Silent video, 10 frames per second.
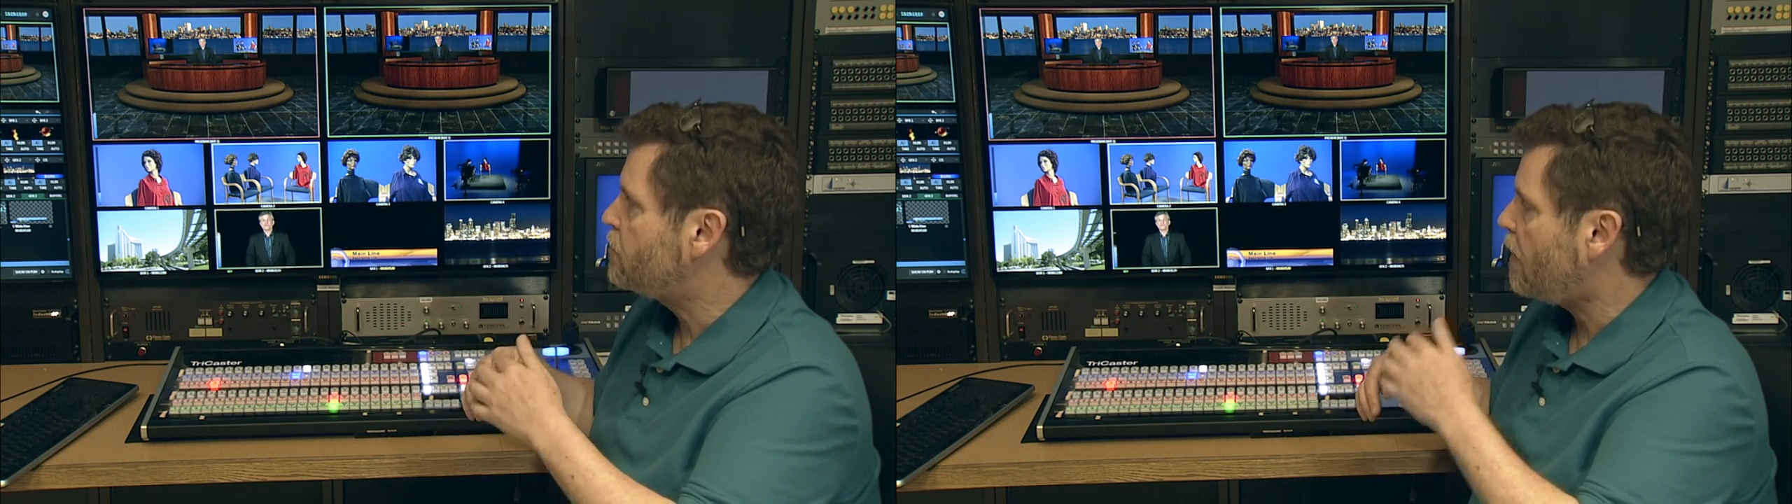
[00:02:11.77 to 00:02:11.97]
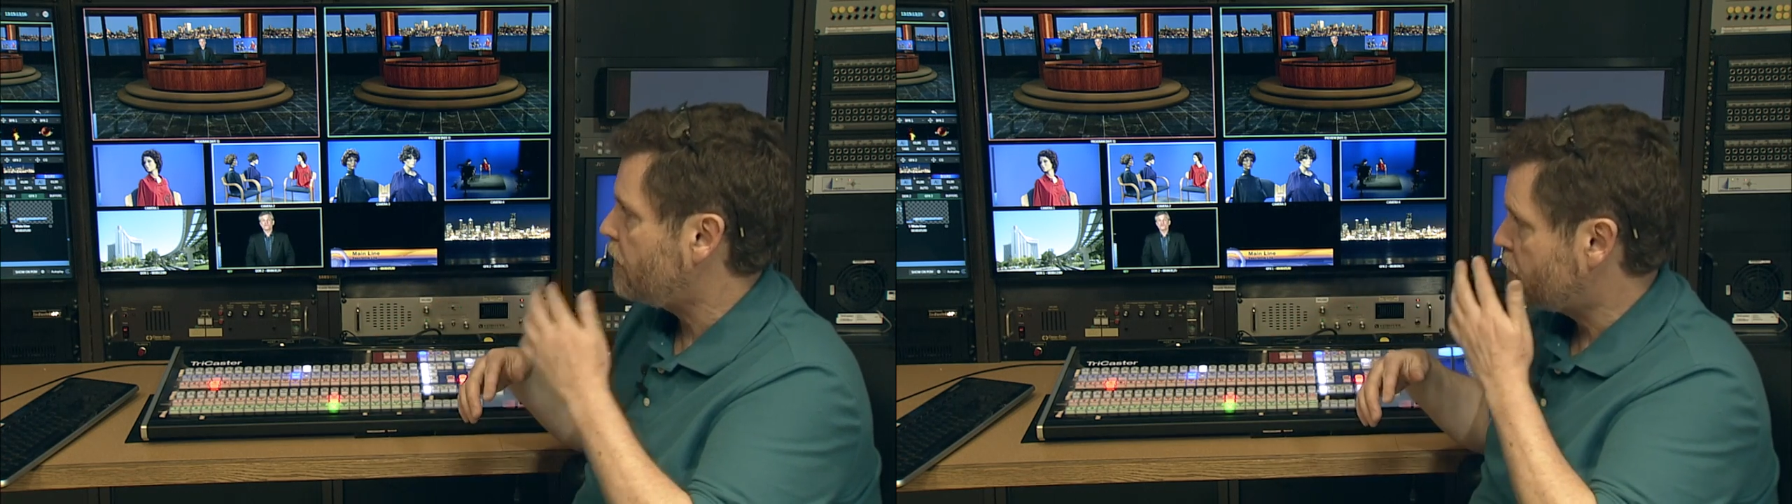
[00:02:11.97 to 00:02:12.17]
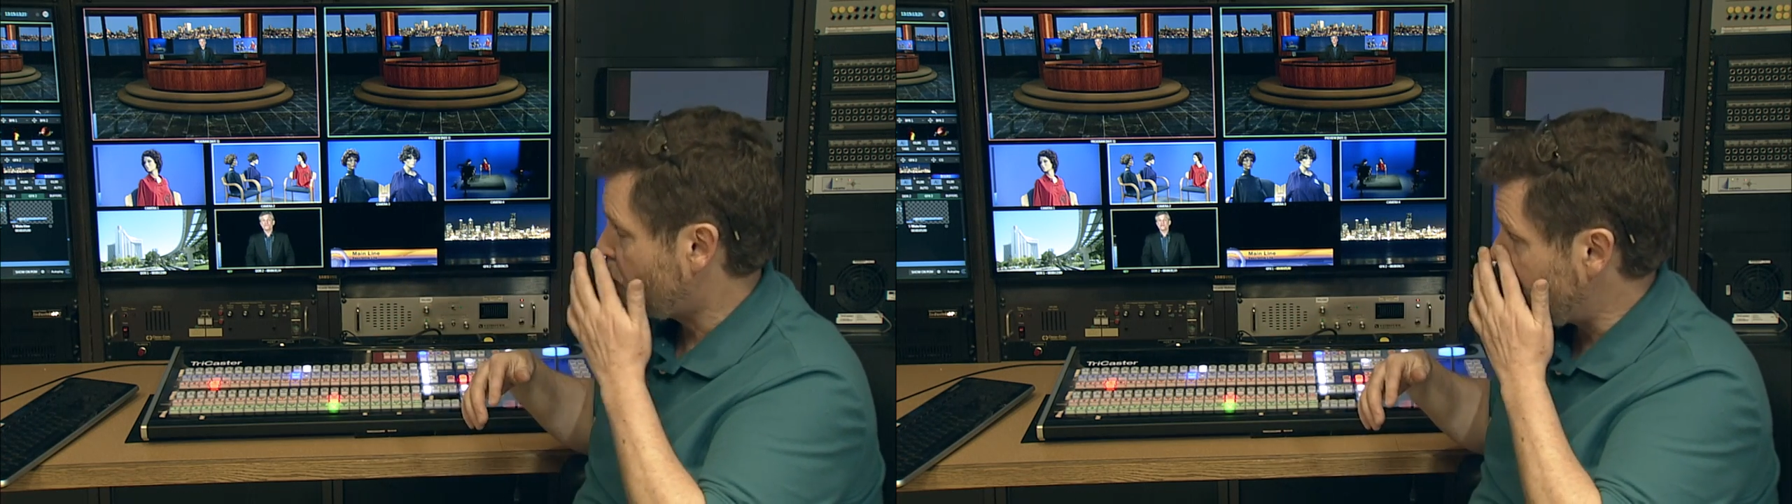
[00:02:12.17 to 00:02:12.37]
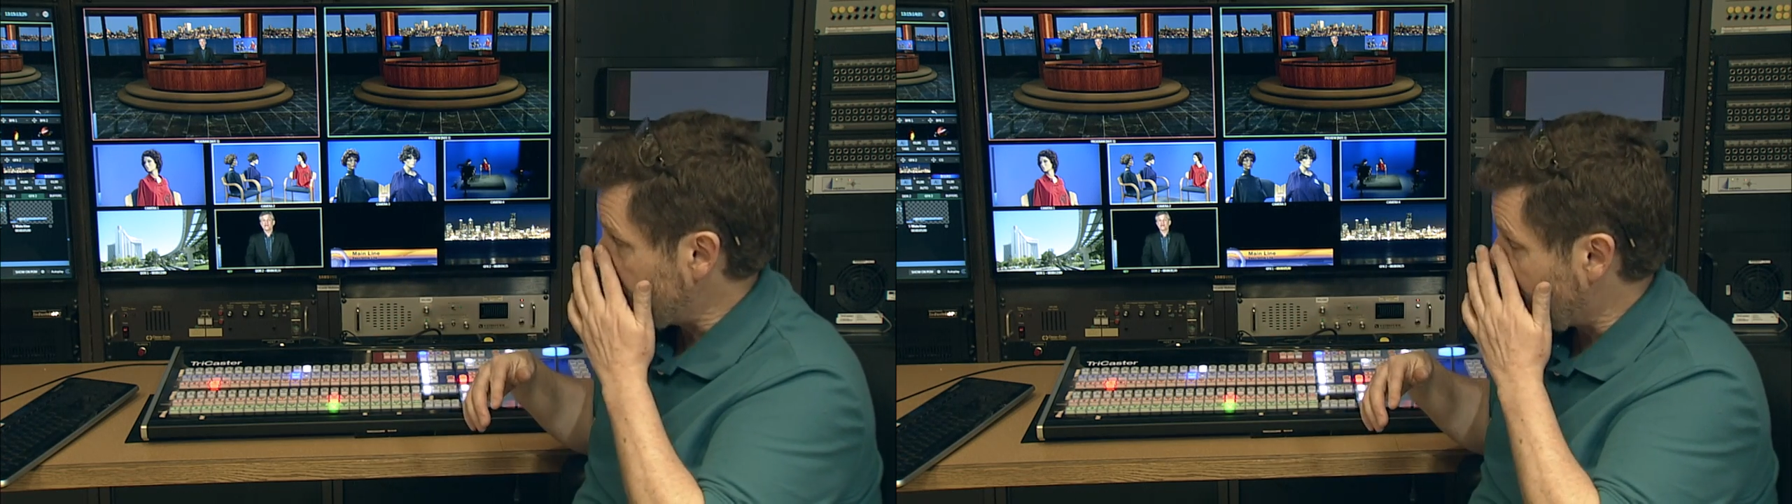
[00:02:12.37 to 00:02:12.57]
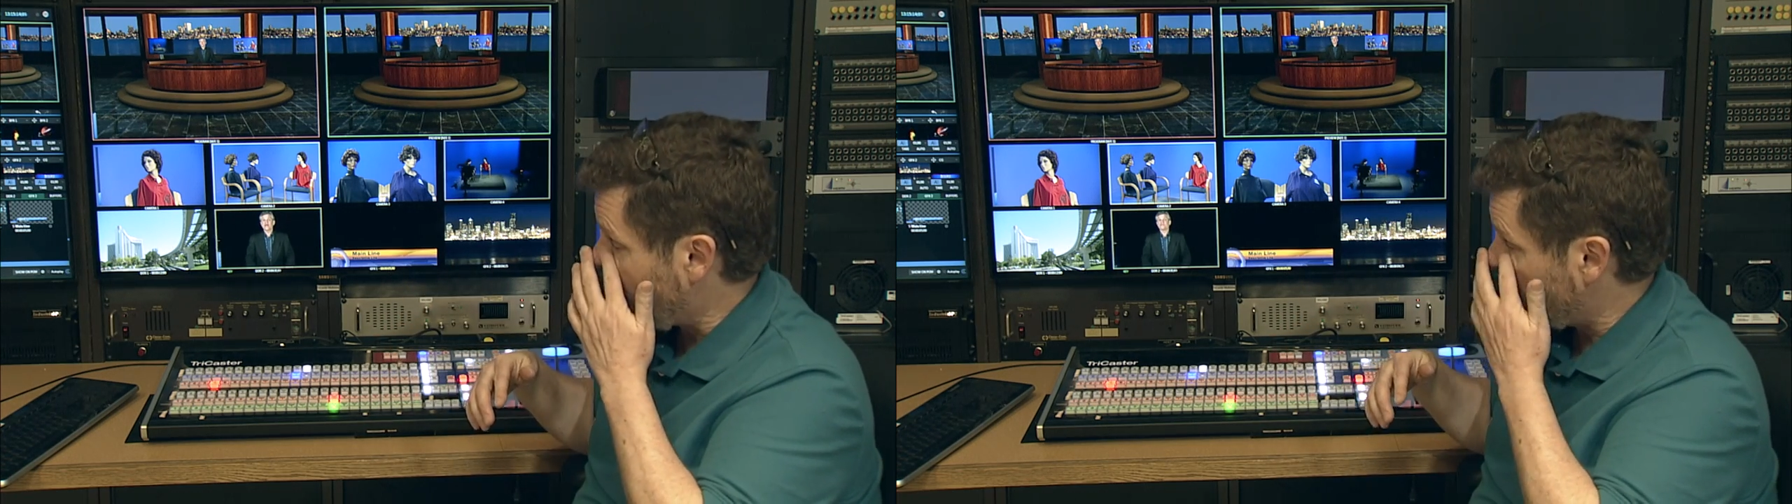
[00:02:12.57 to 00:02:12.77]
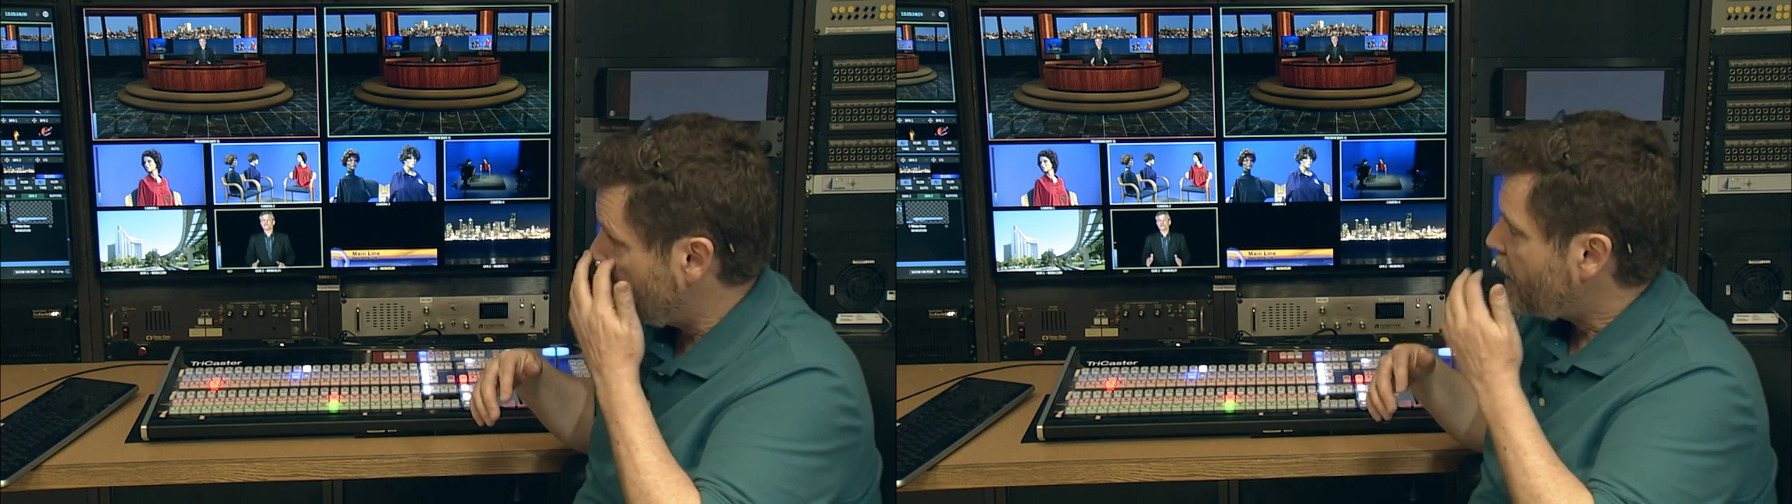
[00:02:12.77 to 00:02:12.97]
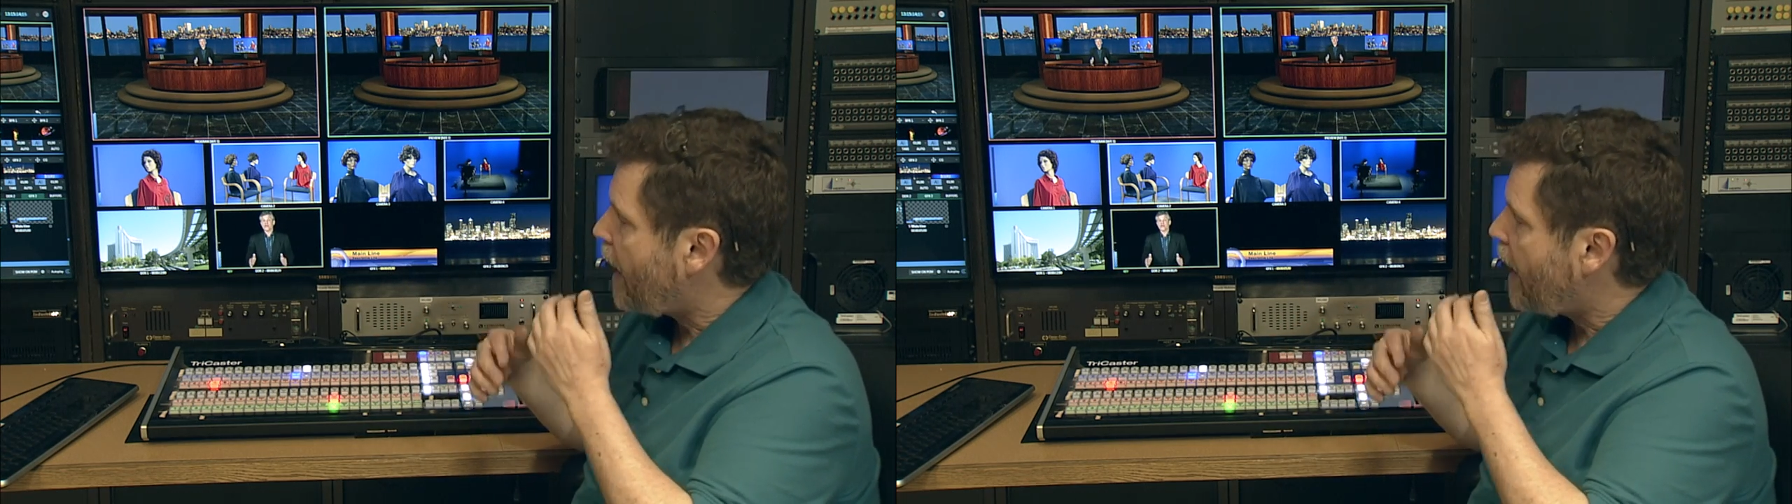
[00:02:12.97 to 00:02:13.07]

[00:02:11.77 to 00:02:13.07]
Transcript: on the screen there,